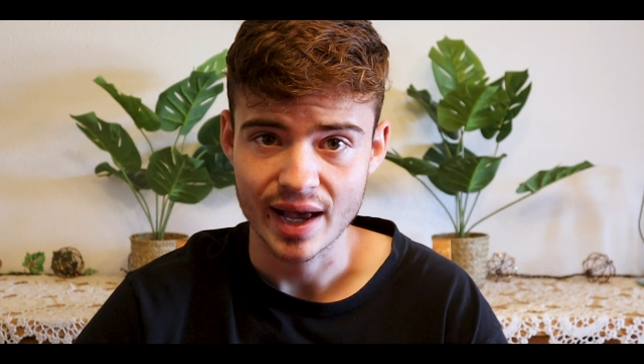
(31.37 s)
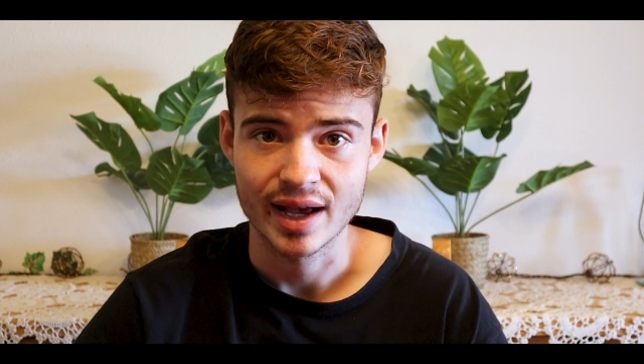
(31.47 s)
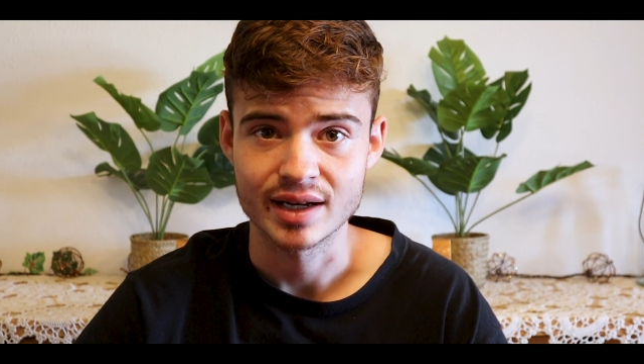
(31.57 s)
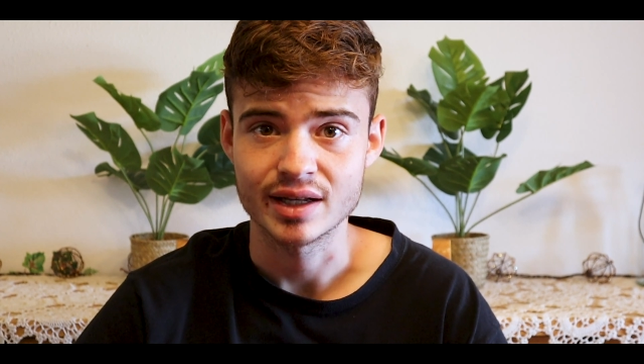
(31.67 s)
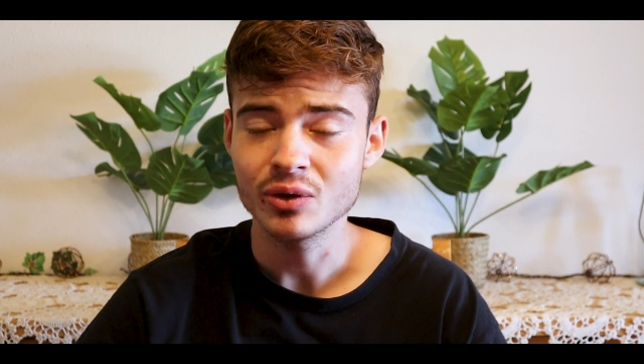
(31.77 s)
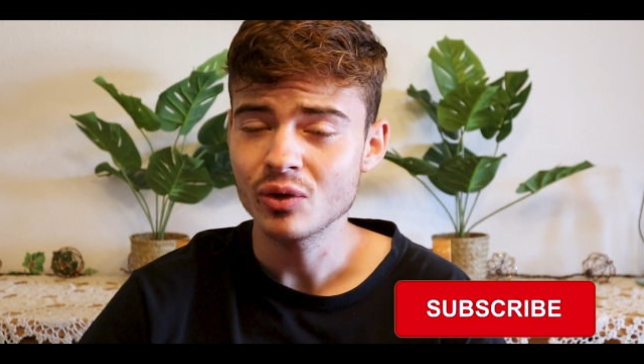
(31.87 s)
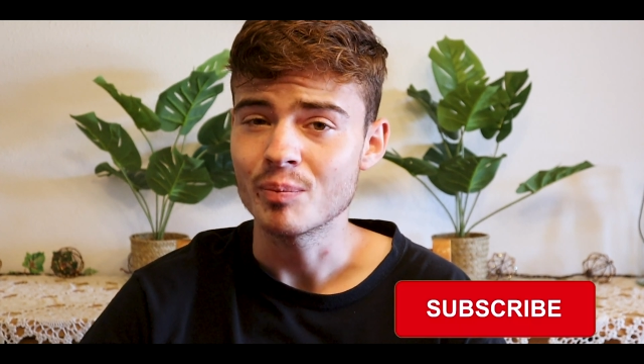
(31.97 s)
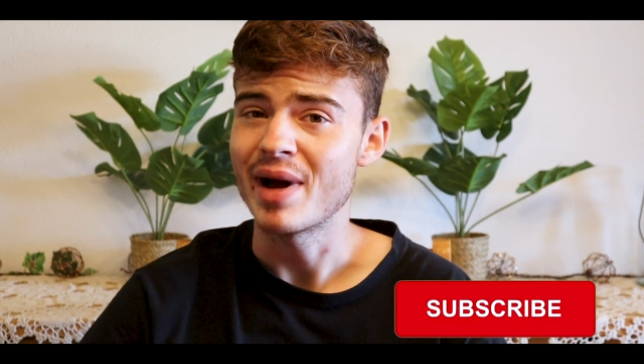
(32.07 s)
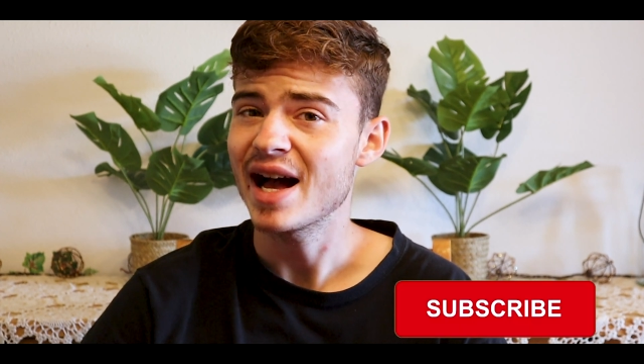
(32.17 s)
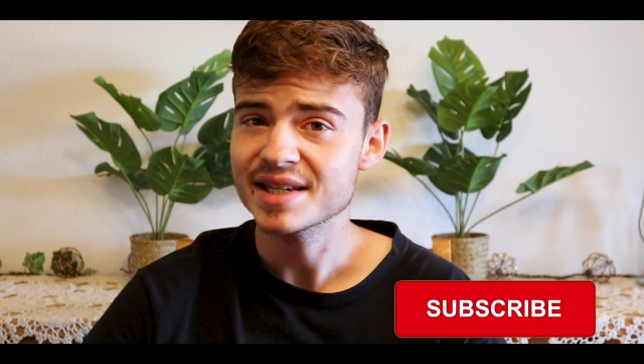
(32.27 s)
and it'll
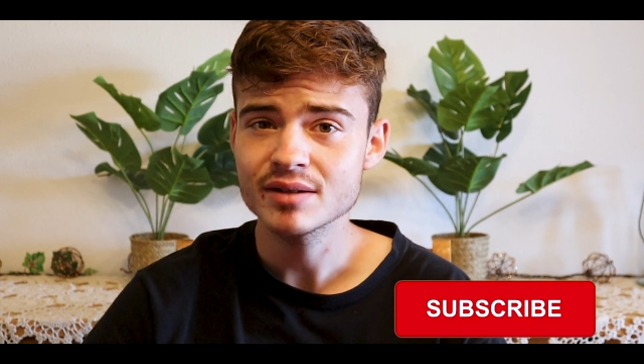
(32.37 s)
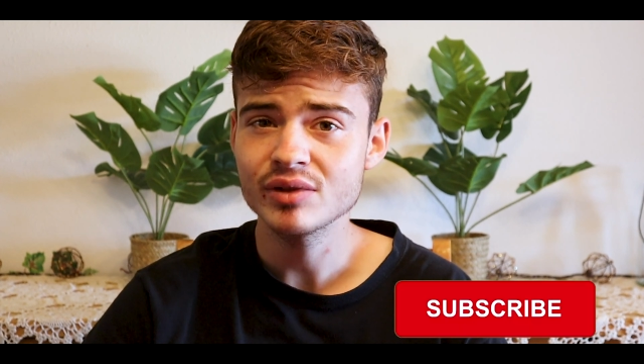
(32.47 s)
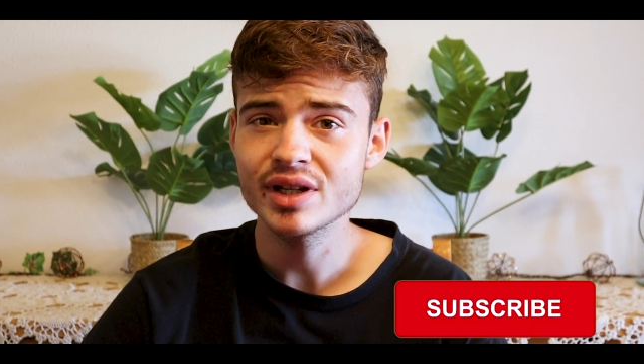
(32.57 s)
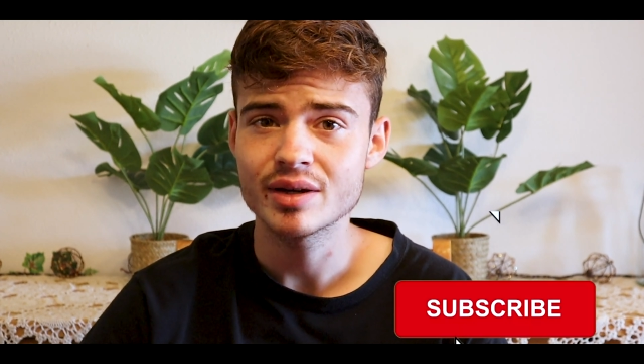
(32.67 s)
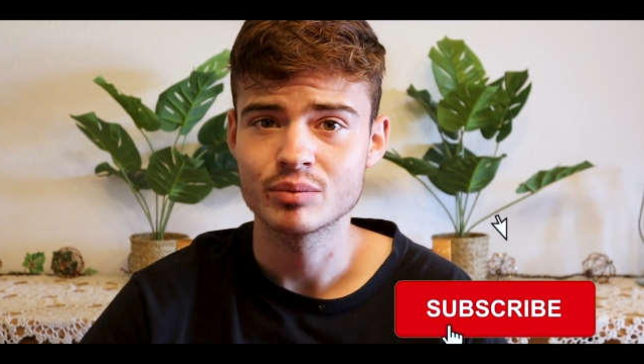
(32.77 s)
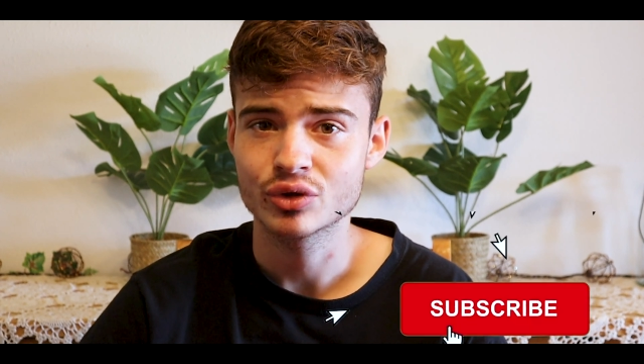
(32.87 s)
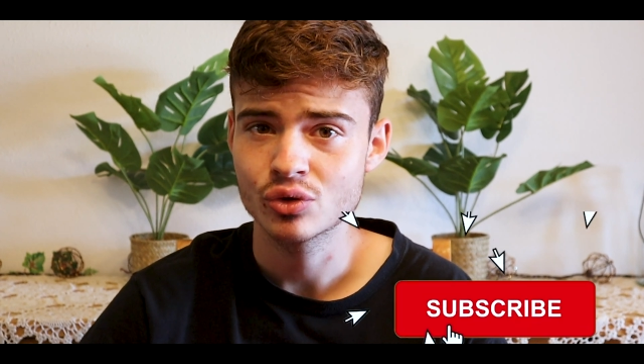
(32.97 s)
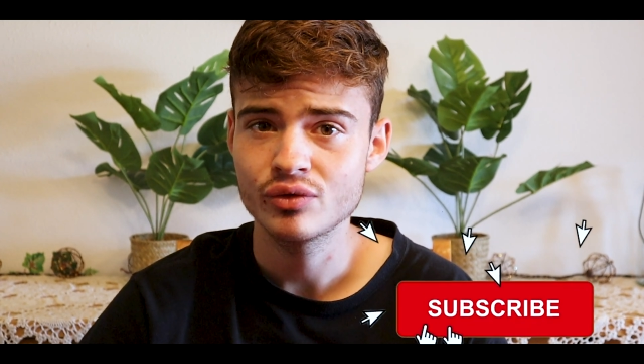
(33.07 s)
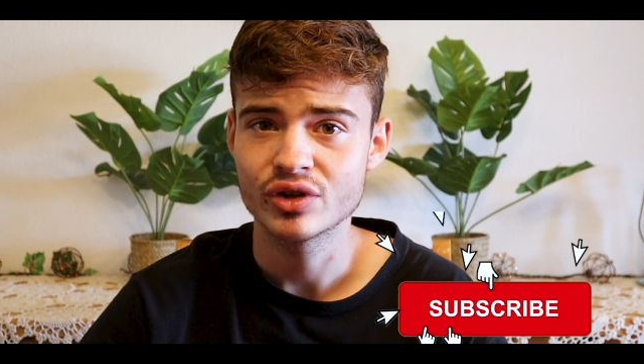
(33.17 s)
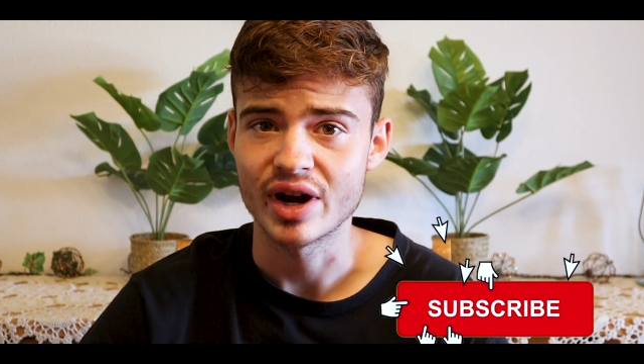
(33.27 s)
massively
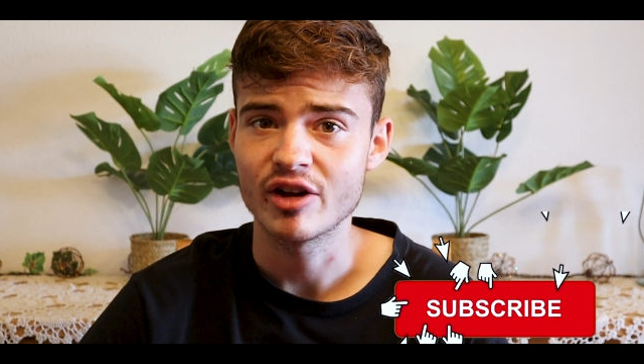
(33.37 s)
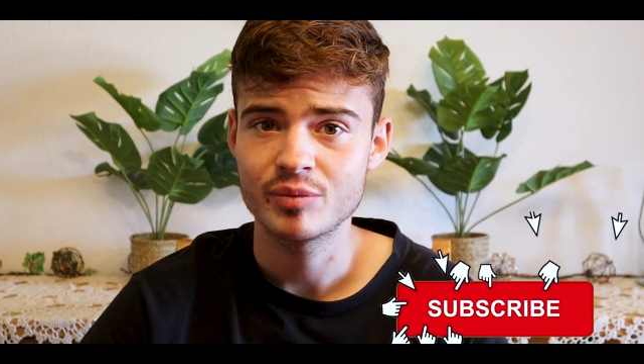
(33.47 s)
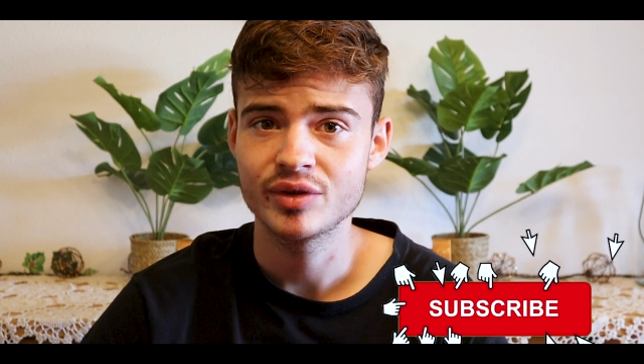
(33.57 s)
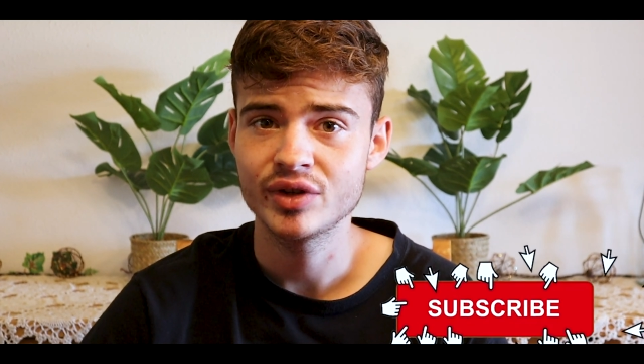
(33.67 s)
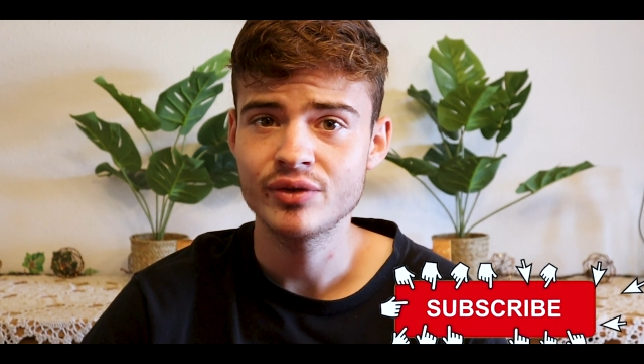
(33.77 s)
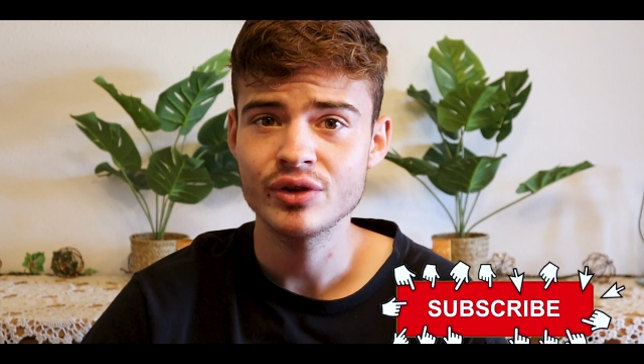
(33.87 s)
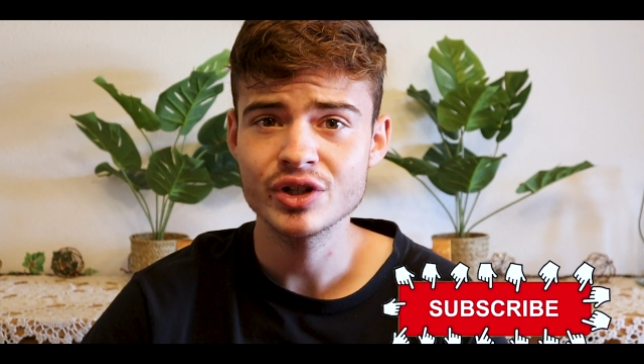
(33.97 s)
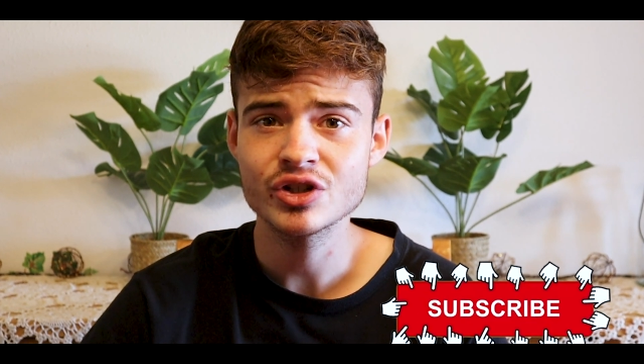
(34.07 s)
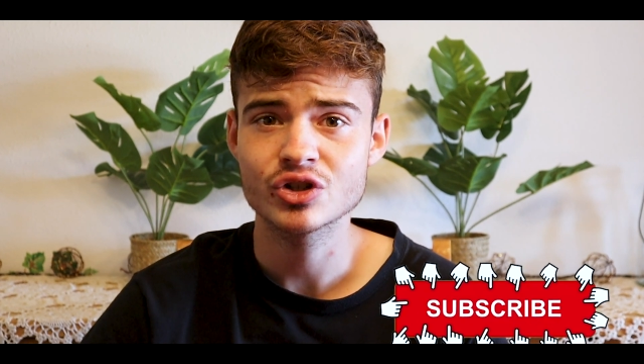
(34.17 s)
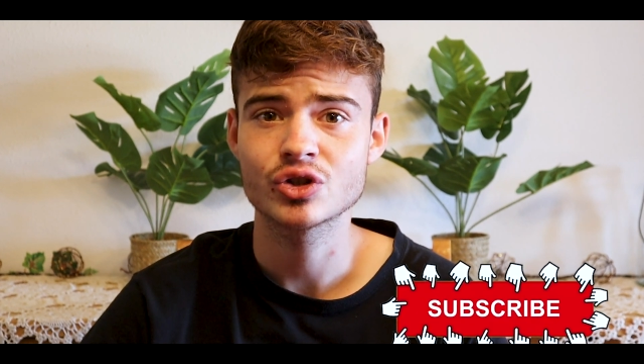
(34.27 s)
improve your FPV
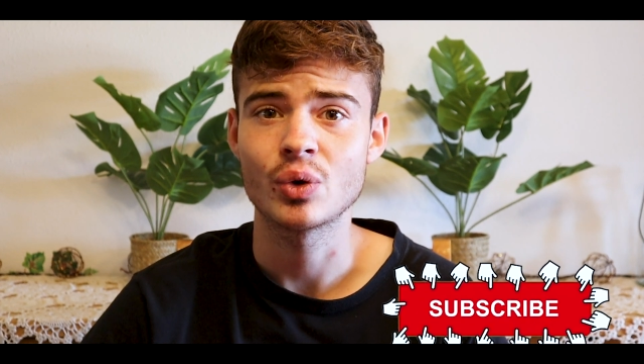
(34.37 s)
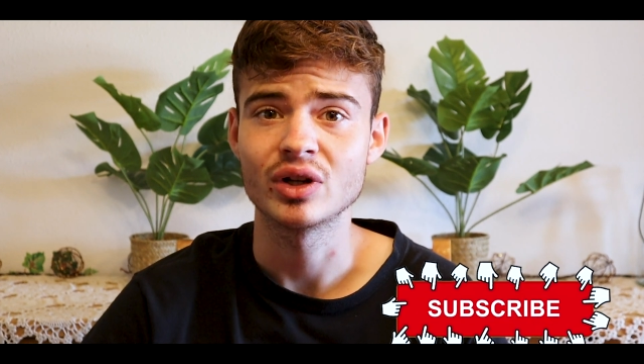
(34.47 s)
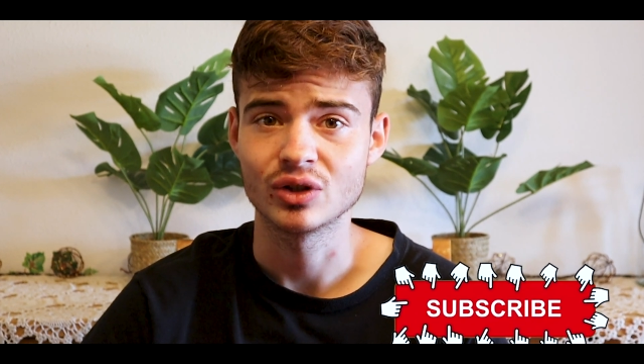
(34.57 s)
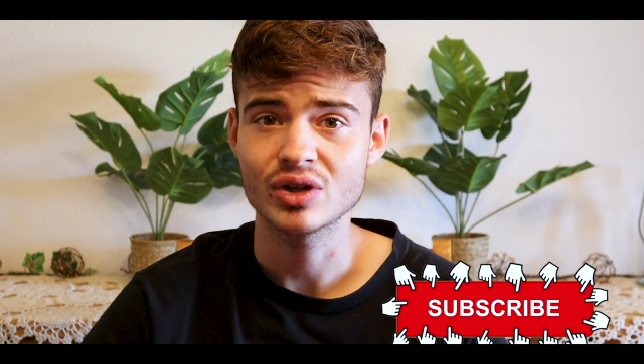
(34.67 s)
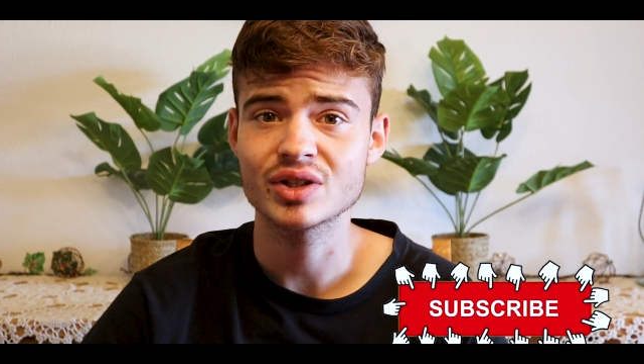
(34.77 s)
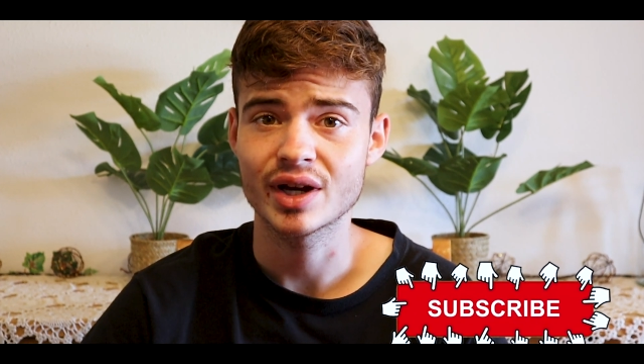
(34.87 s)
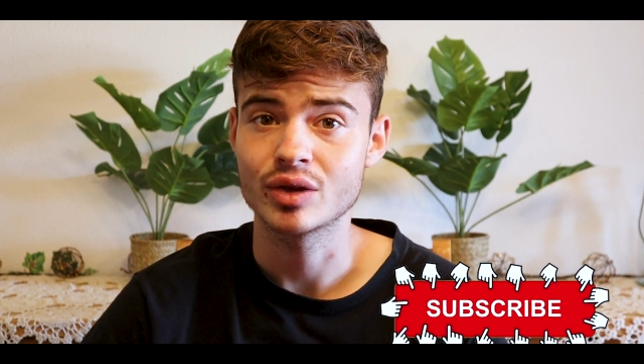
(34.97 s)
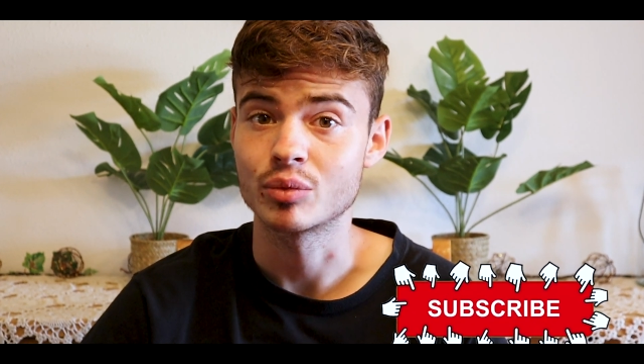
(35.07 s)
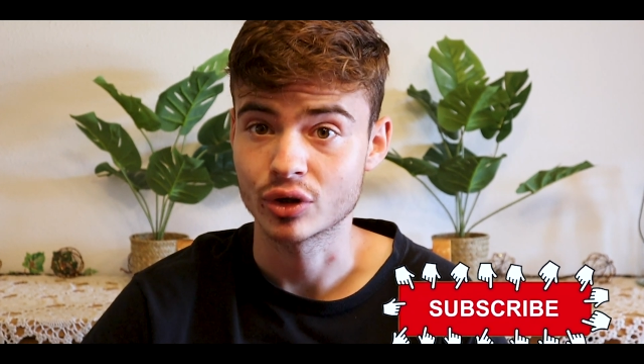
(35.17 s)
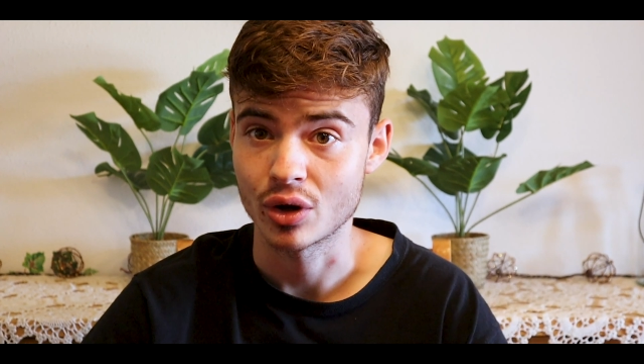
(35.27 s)
footage so it looks like
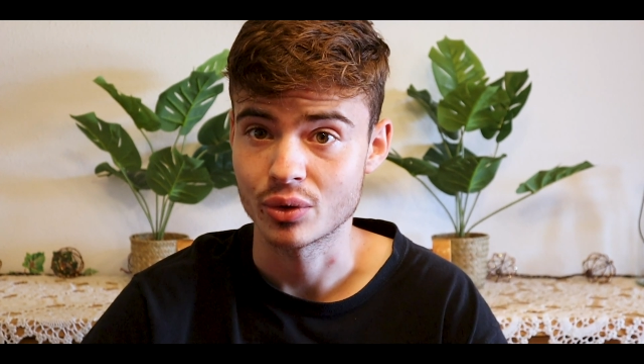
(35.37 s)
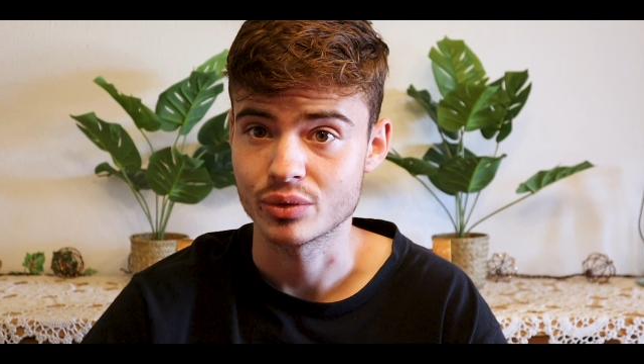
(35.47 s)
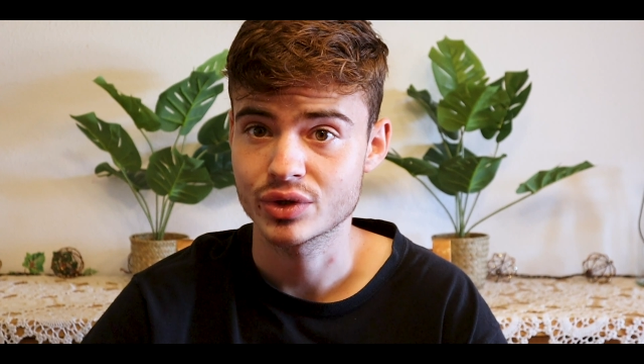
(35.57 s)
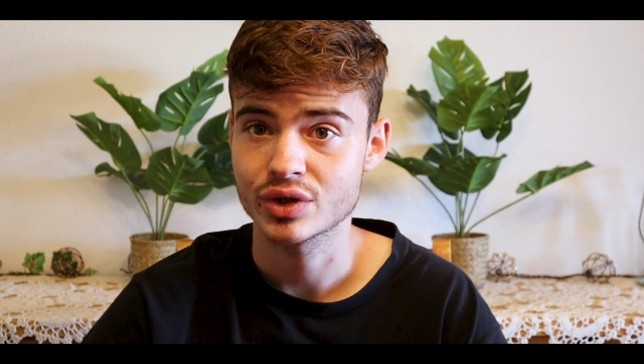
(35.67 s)
the pros.